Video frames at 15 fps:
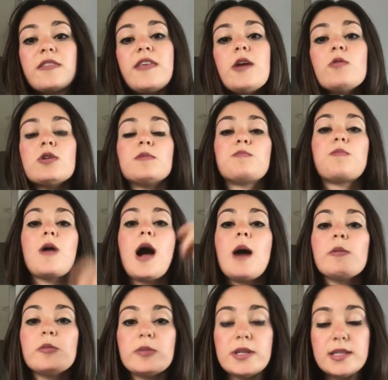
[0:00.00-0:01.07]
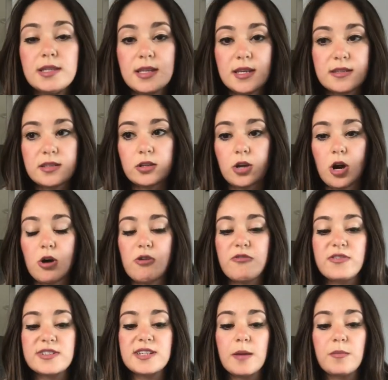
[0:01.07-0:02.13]
they would probably need to go
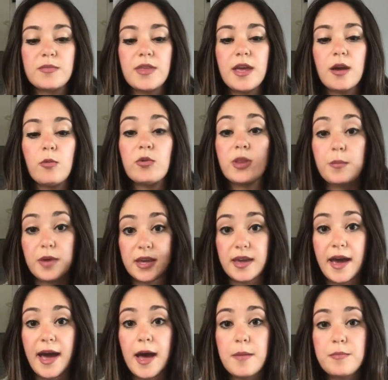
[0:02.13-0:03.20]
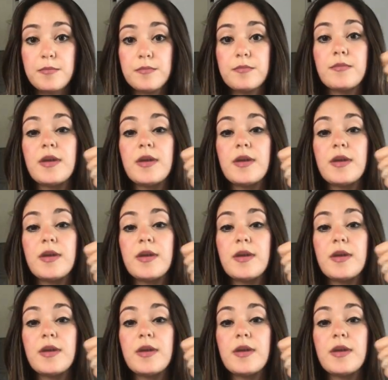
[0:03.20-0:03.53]
for something with a big cap